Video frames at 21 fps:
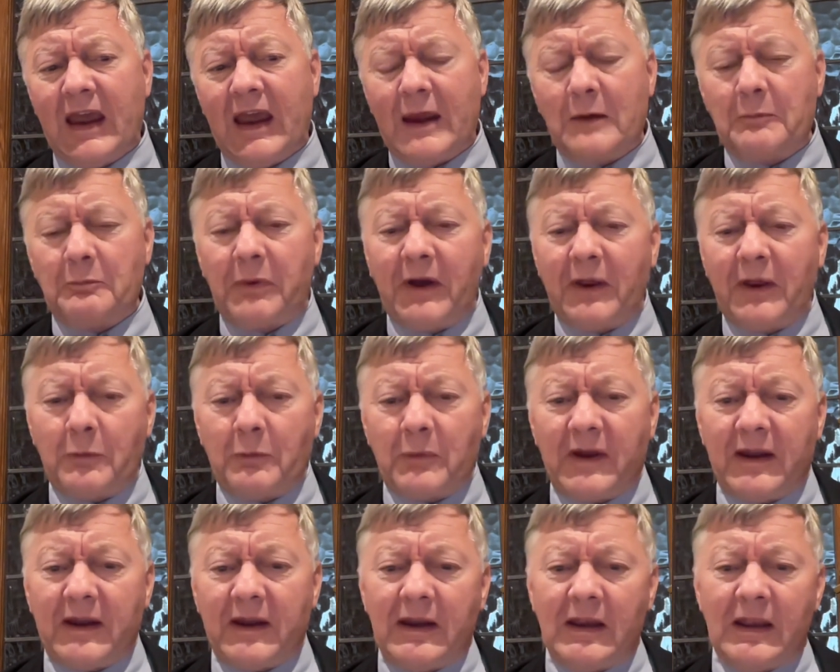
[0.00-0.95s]
And by the
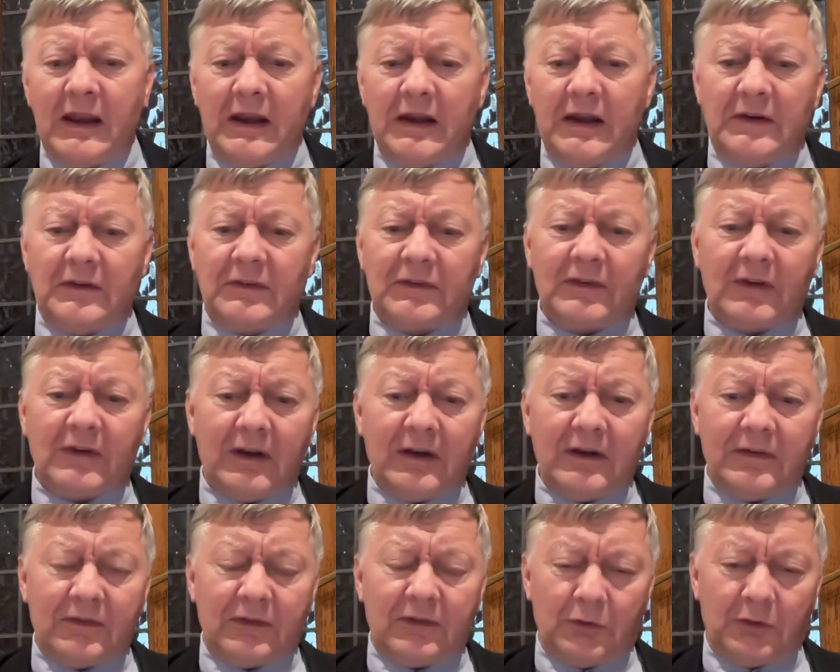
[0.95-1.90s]
way,
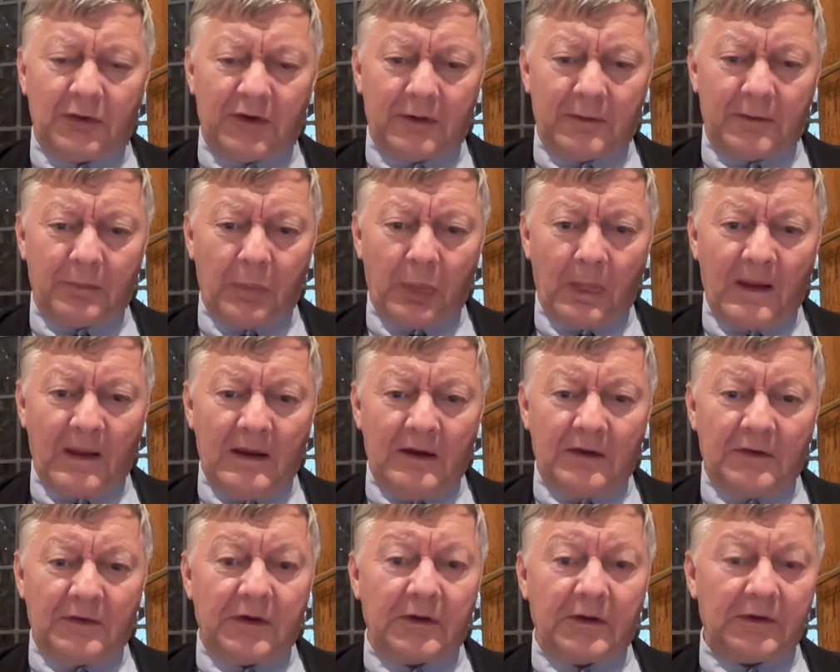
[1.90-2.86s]
inside Syria,
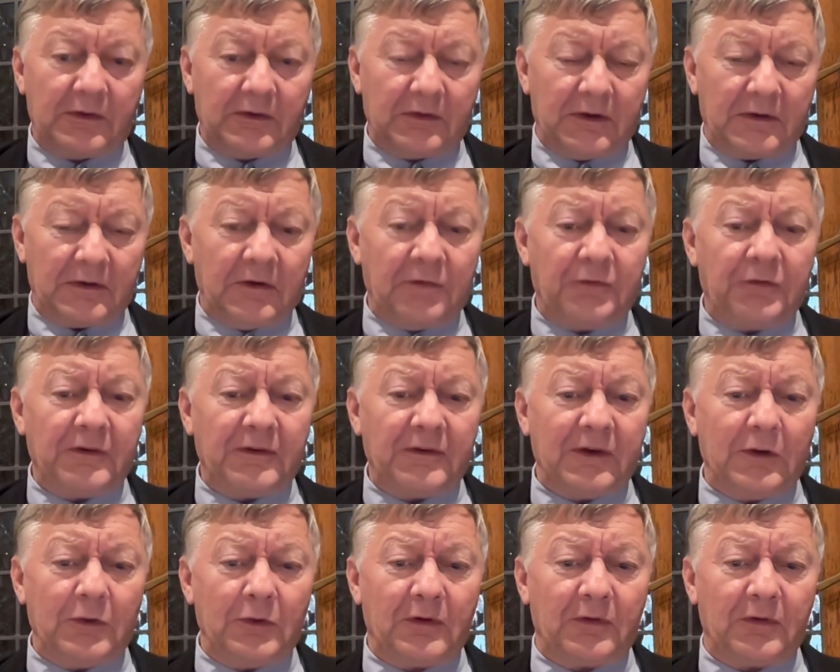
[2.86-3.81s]
the different
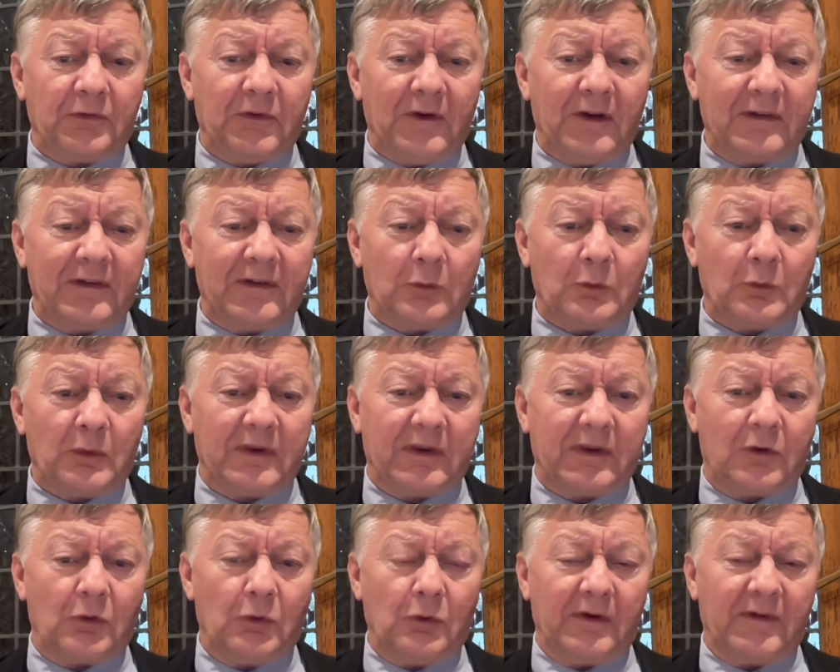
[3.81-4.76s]
terrorists fighting in what
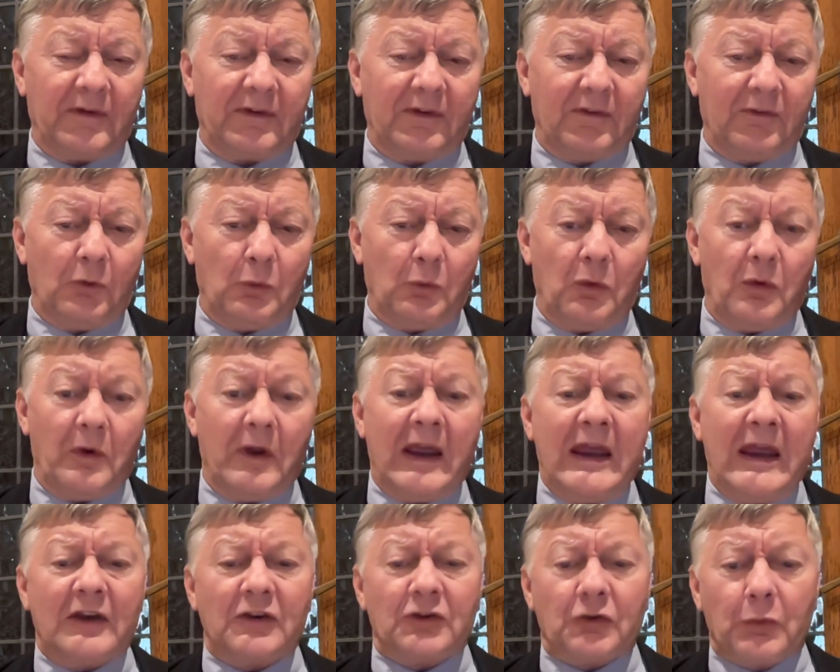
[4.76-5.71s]
they call a civil war,
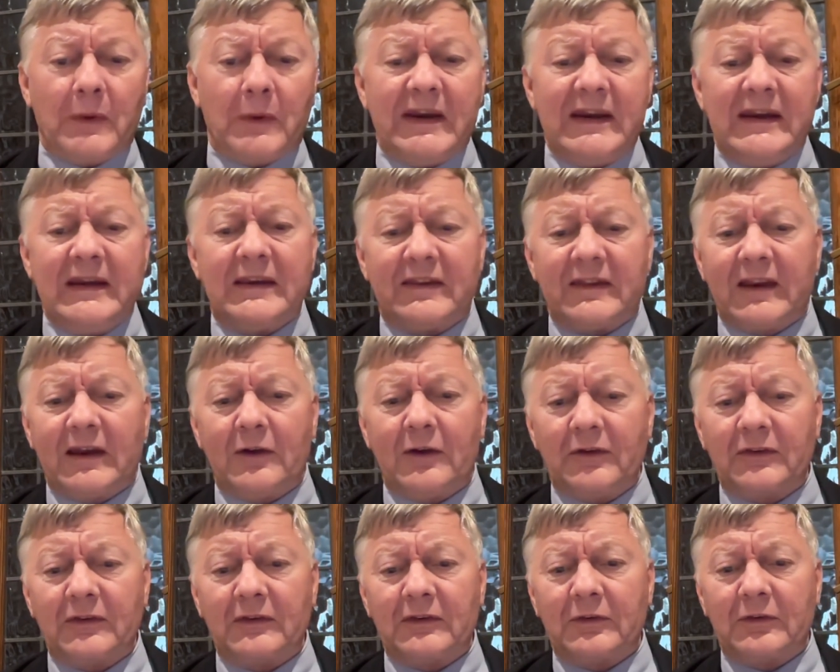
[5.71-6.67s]

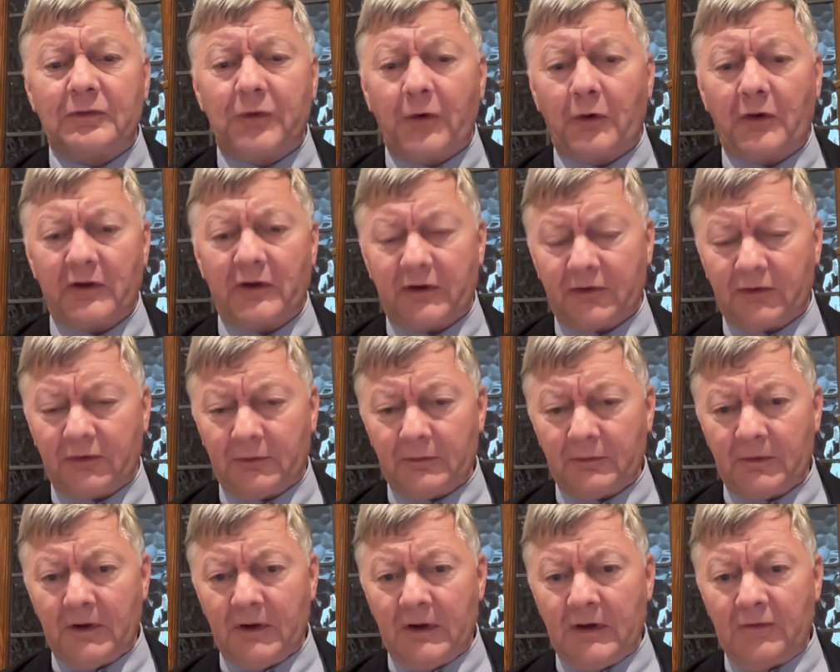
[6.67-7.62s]
20,000 foreigners
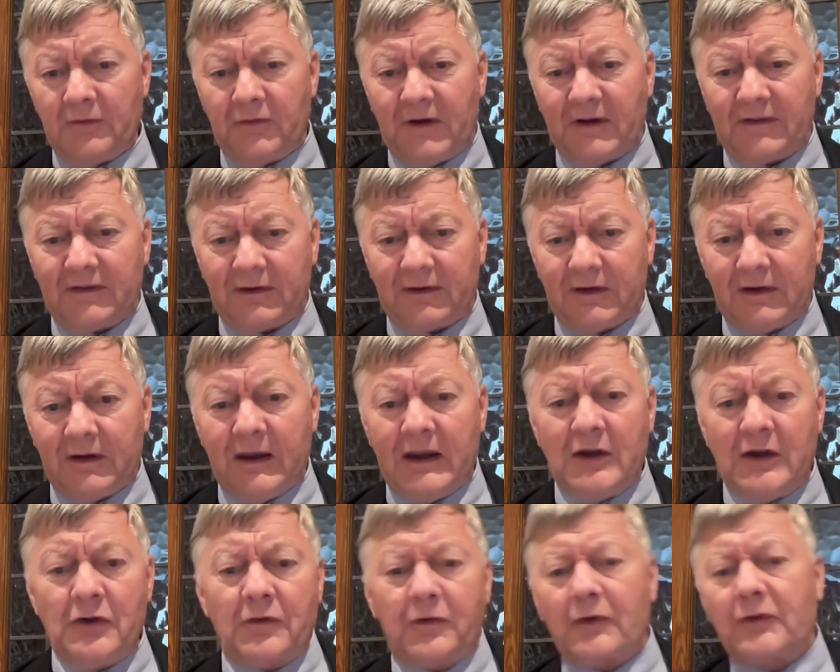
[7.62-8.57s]
fighting there.
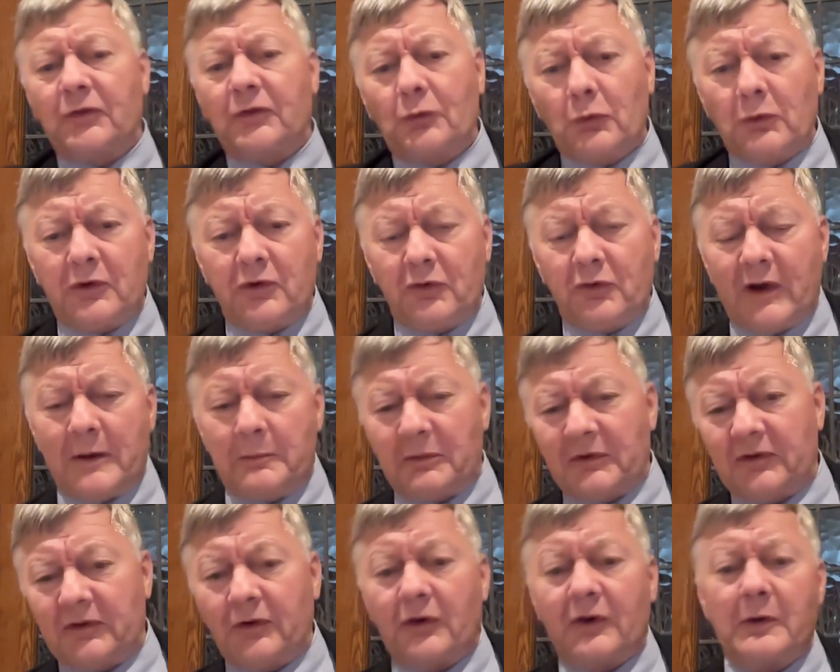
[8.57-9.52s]
You've got Saudi
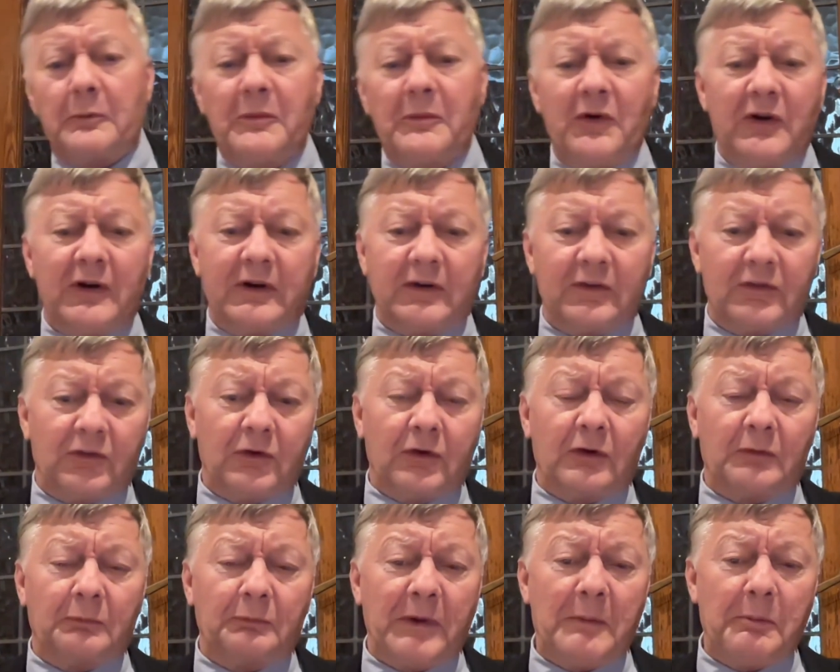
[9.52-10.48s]
Arabians, you've got Americans, you've
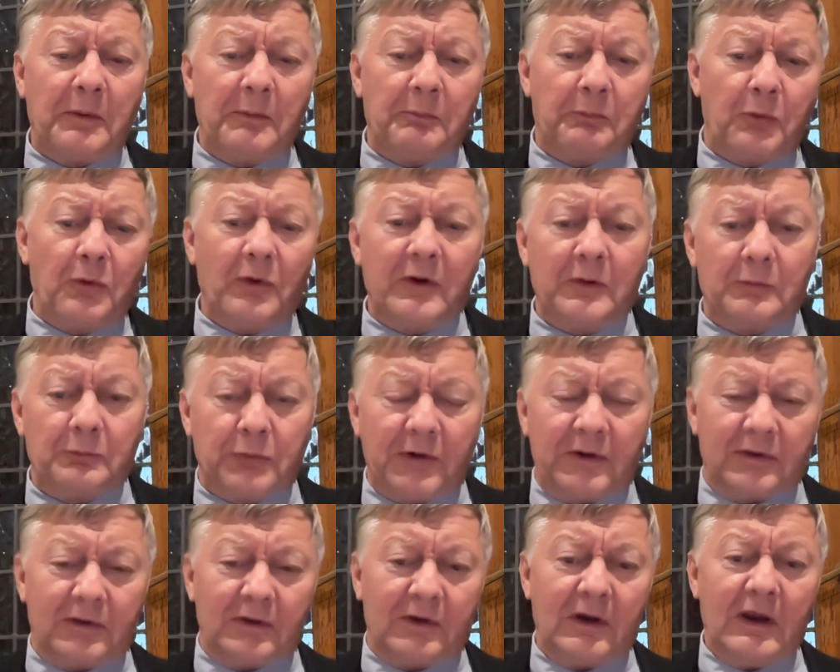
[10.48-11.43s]
got people born in
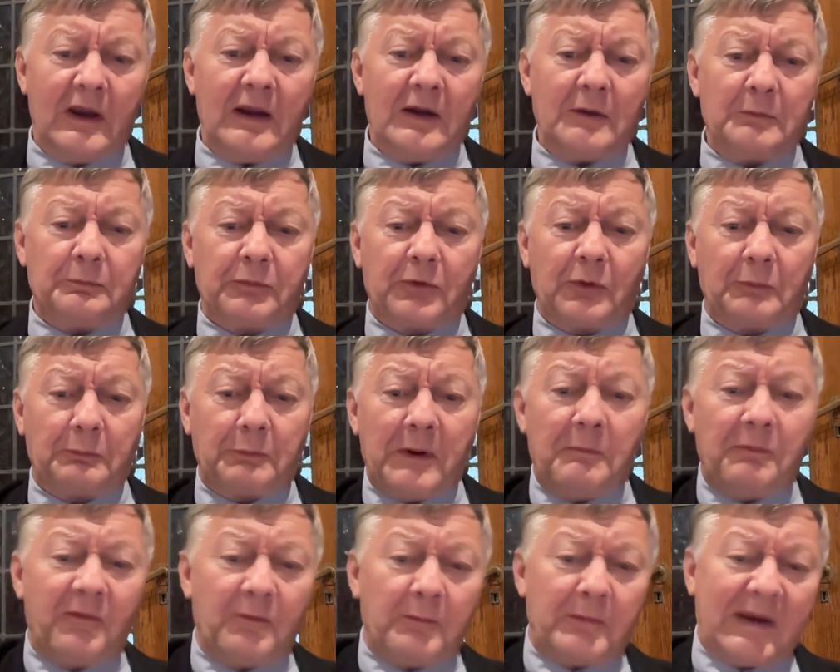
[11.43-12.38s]
Britain, you've got
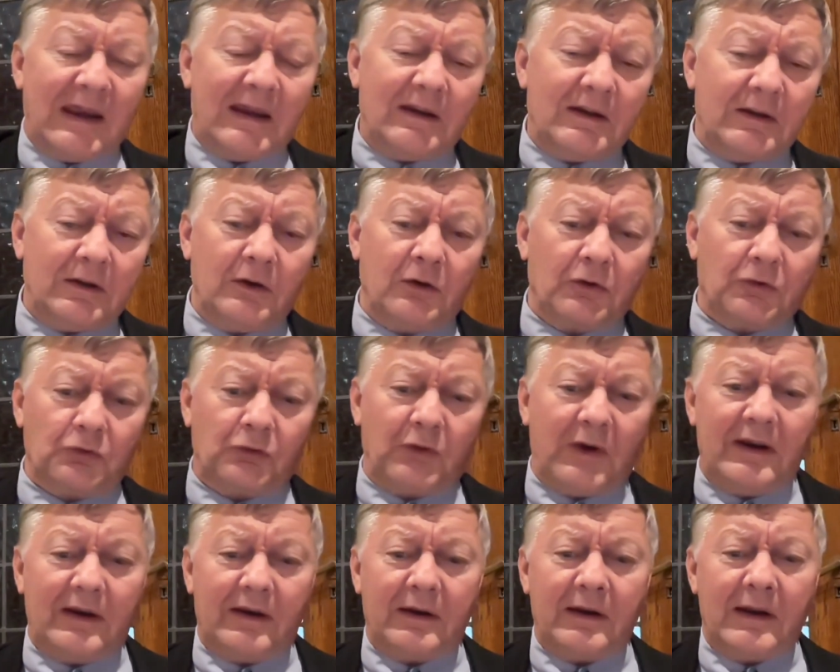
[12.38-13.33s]
people from Canada and
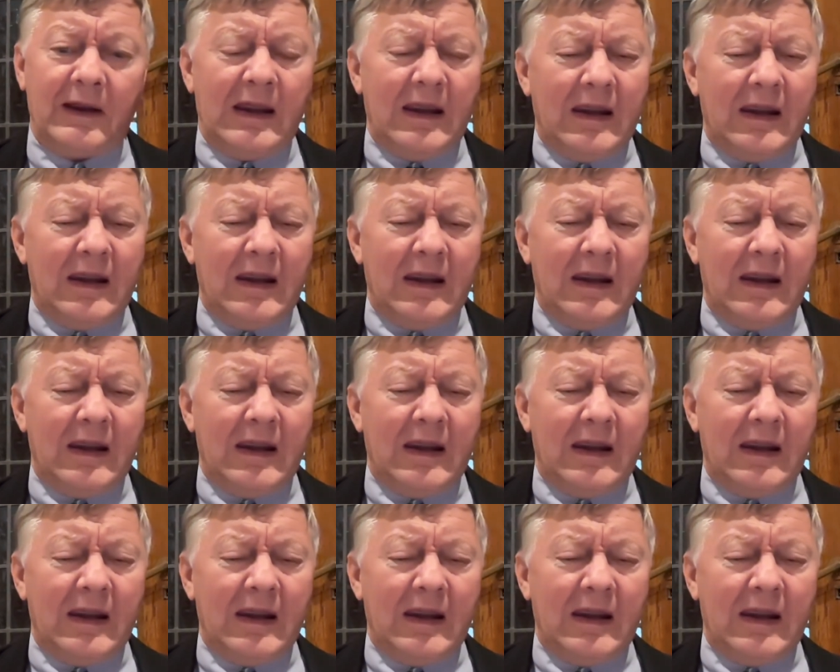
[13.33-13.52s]
Australia.